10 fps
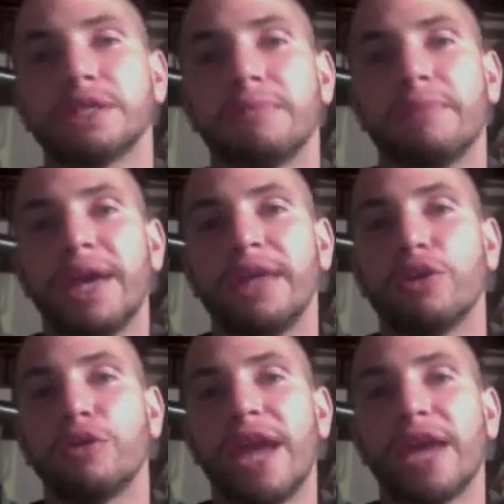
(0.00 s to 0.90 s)
to pay
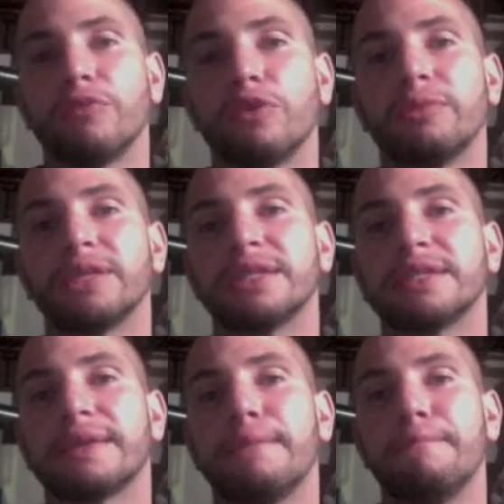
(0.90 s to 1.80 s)
your anaerobic
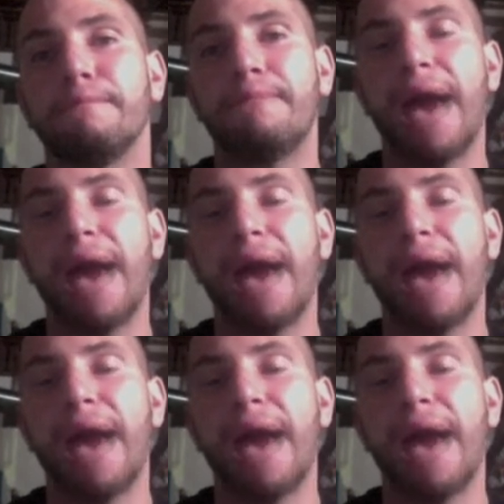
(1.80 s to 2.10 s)
system